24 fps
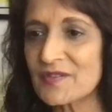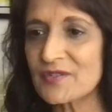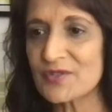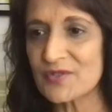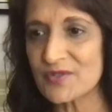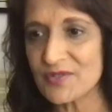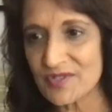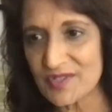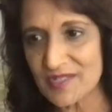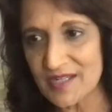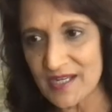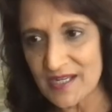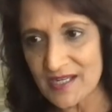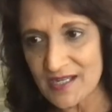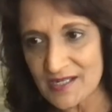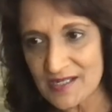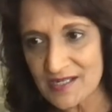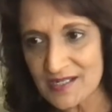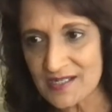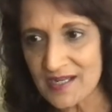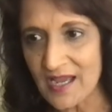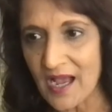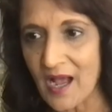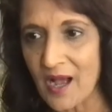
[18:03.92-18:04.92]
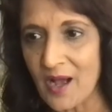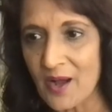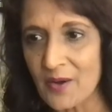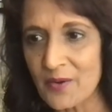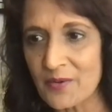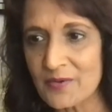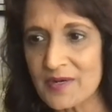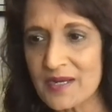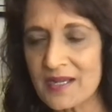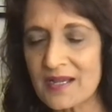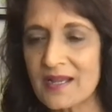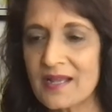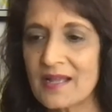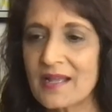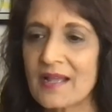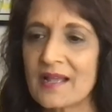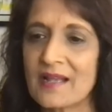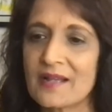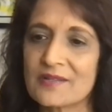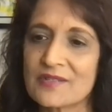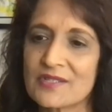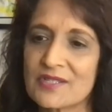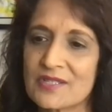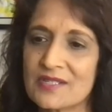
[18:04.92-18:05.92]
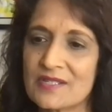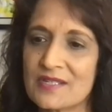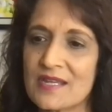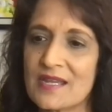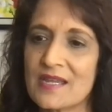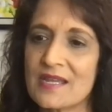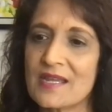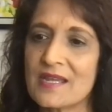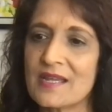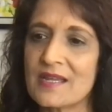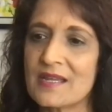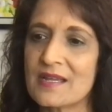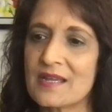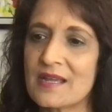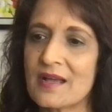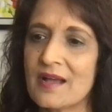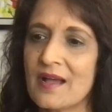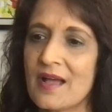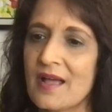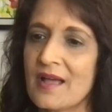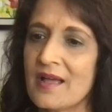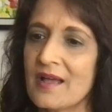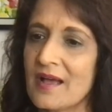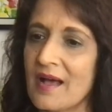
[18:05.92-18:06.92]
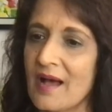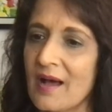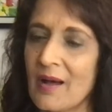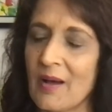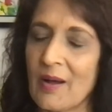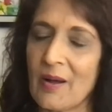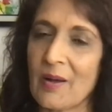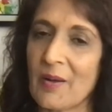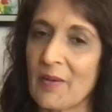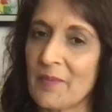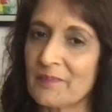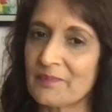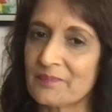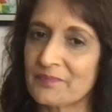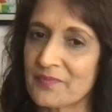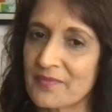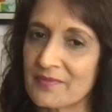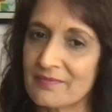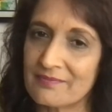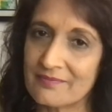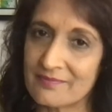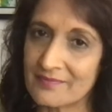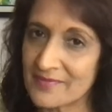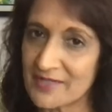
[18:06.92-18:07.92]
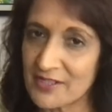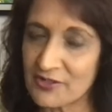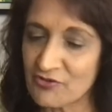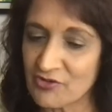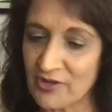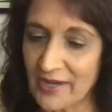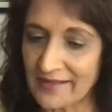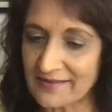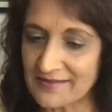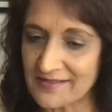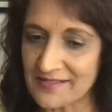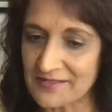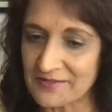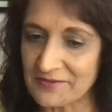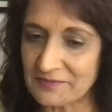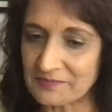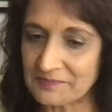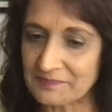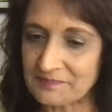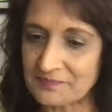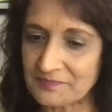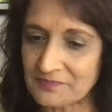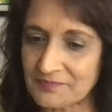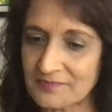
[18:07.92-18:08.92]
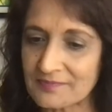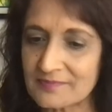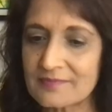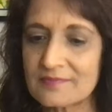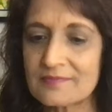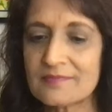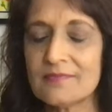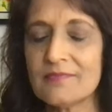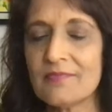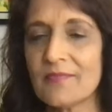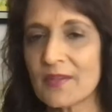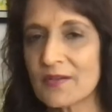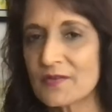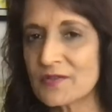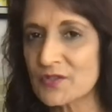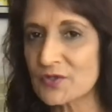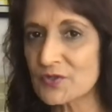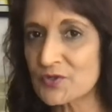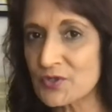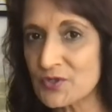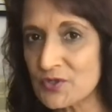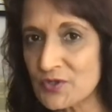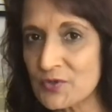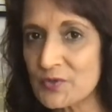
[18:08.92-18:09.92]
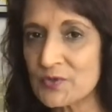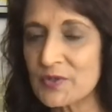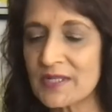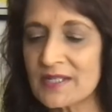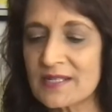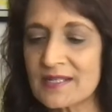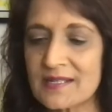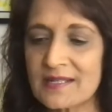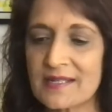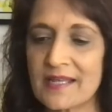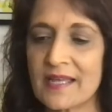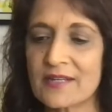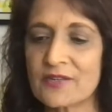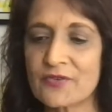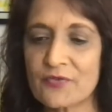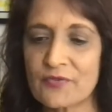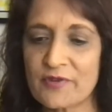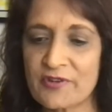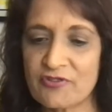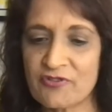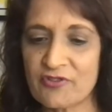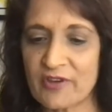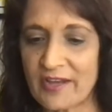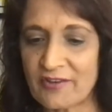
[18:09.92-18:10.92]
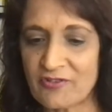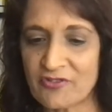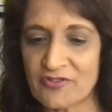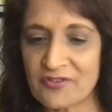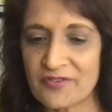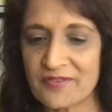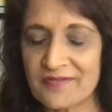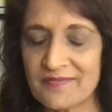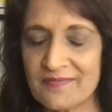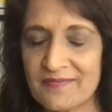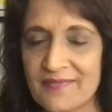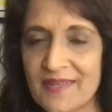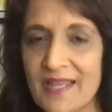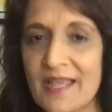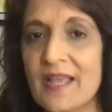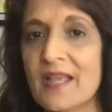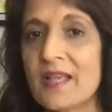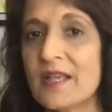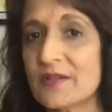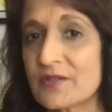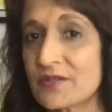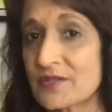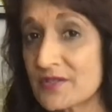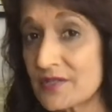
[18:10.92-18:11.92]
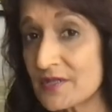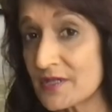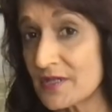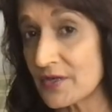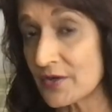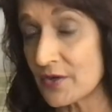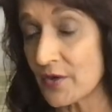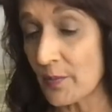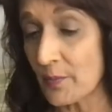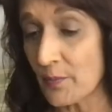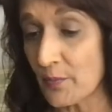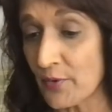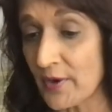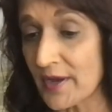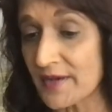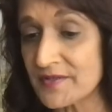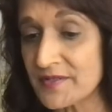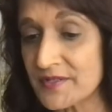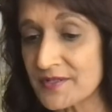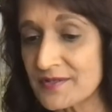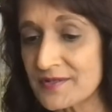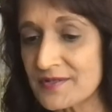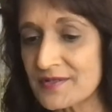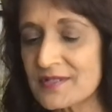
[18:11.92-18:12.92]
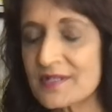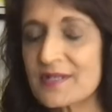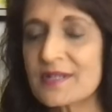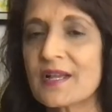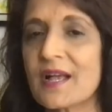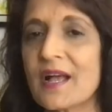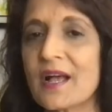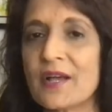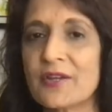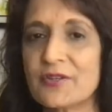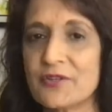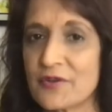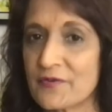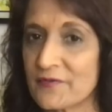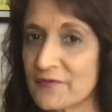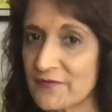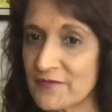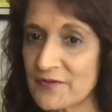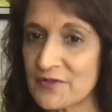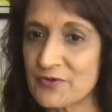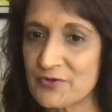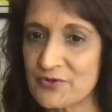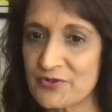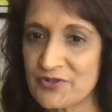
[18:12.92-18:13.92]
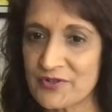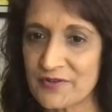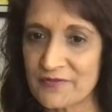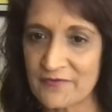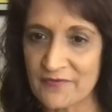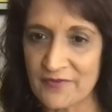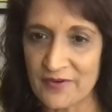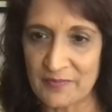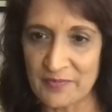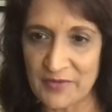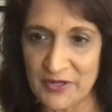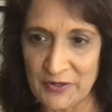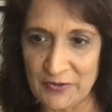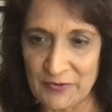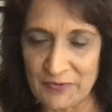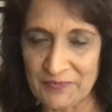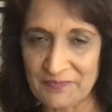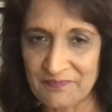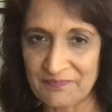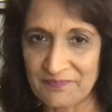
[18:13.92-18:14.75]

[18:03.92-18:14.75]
to staying down and staying dejected. So do not let rejection steal your present and your future from you.